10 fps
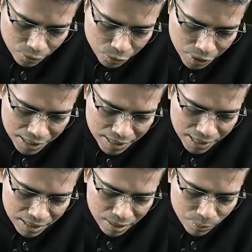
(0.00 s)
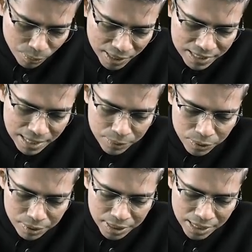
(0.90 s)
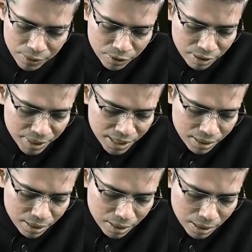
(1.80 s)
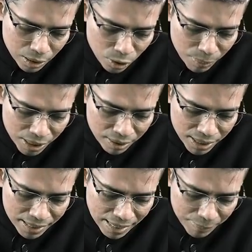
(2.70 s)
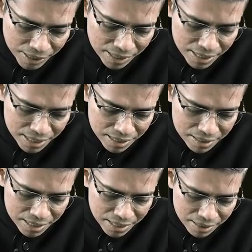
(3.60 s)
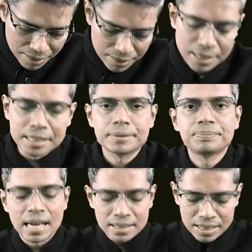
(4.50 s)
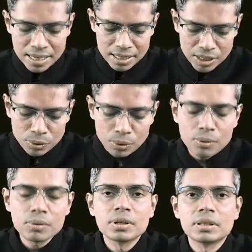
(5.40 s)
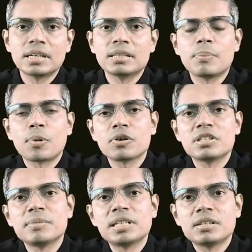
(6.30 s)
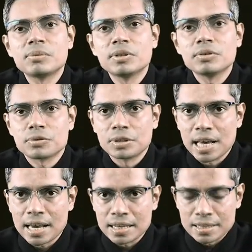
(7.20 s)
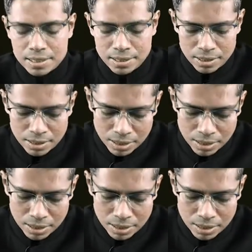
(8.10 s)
So inside this Bowman's capsule, there will be glomerular capillary is here, right? And then you know that the proximal tubules will arise.